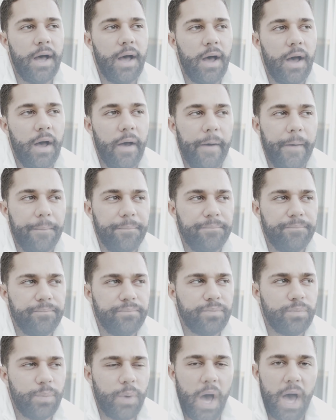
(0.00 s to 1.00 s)

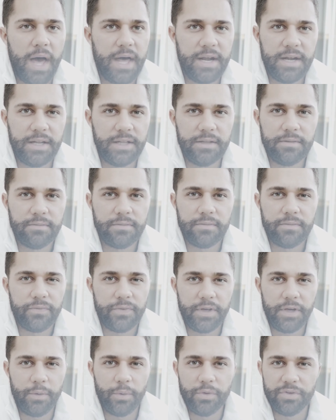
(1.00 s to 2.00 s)
But I didn't
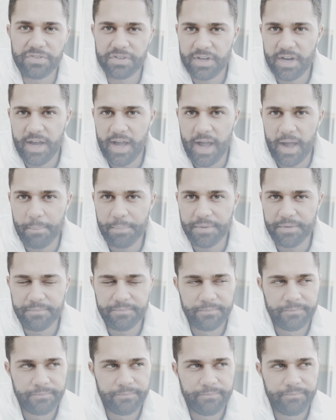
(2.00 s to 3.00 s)
think it was going to happen
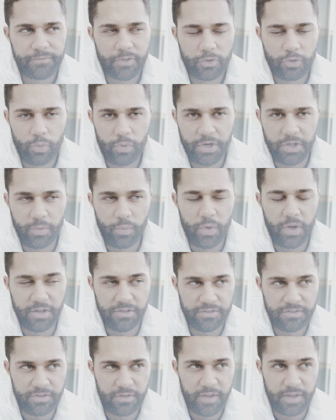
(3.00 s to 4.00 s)

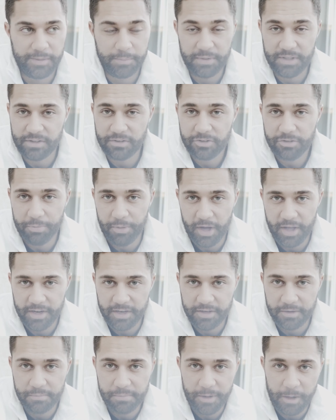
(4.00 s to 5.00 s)
21. So like being
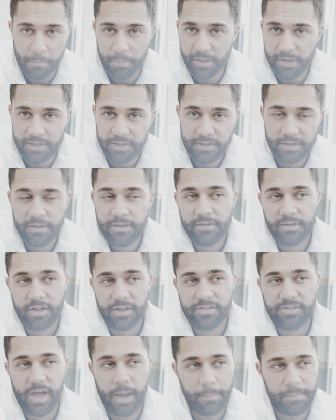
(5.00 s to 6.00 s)
spotted in public,
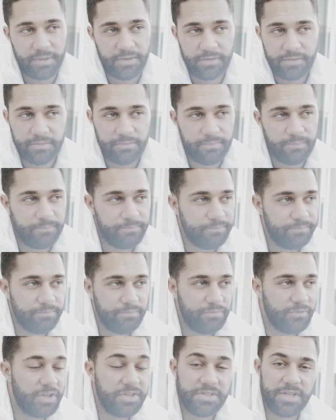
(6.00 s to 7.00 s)
that's happened
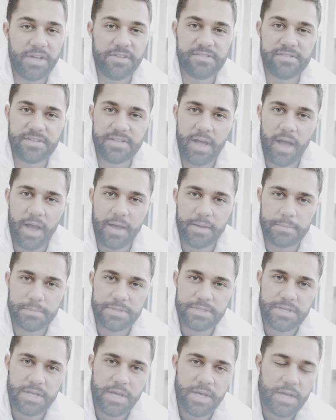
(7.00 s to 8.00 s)
a dozen
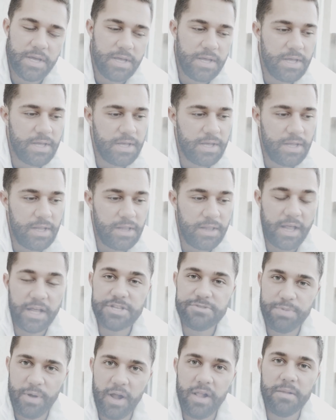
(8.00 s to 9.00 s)
times. That's
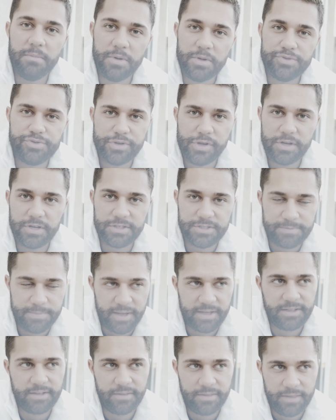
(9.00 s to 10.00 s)
probably the most
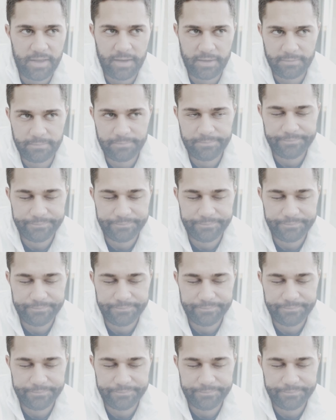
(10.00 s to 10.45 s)
unexpected thing.